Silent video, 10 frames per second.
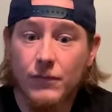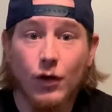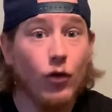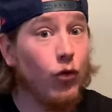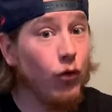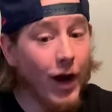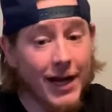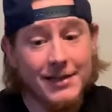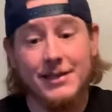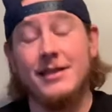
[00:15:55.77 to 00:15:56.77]

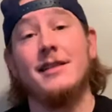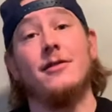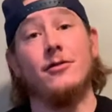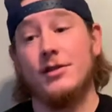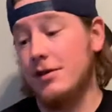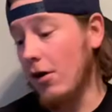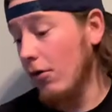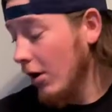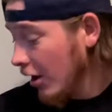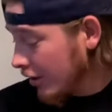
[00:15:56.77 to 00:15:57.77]
Crazy deal.
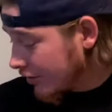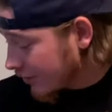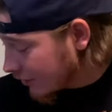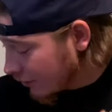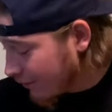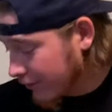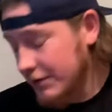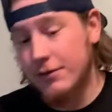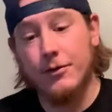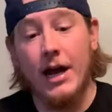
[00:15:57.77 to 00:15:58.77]
So super,
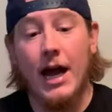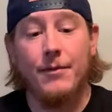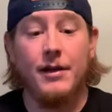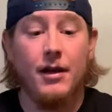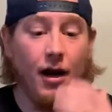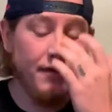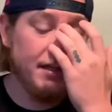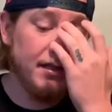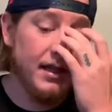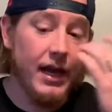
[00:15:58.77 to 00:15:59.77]
super happy.
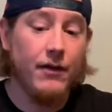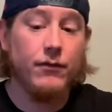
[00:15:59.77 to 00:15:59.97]
Obviously, they have